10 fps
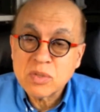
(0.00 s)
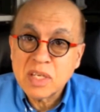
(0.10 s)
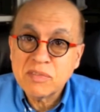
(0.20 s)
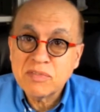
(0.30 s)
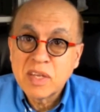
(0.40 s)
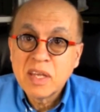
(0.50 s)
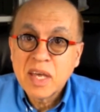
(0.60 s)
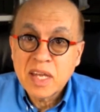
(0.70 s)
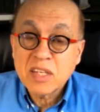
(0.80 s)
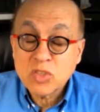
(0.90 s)
give
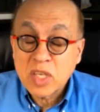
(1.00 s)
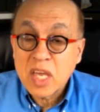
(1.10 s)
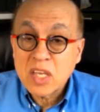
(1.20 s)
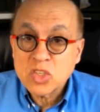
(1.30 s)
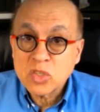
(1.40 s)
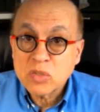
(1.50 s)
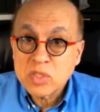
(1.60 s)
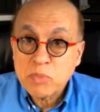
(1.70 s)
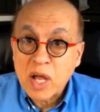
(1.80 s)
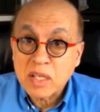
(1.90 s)
an educational
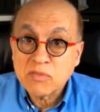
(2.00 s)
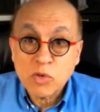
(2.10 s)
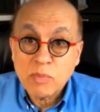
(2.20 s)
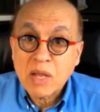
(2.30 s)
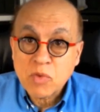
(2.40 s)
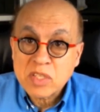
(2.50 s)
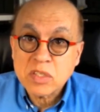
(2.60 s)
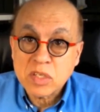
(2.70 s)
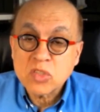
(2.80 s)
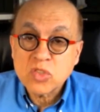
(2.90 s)
spot for my residents